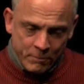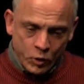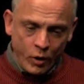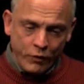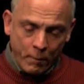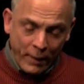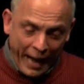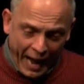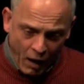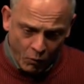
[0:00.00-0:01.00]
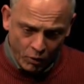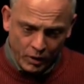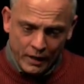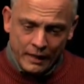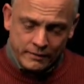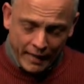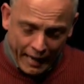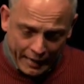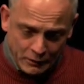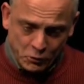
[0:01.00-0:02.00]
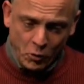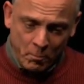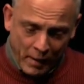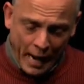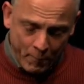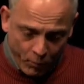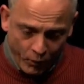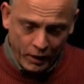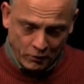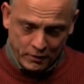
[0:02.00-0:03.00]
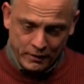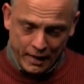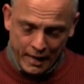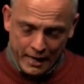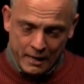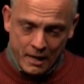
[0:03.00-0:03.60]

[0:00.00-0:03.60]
You have the power to answer my prayer today.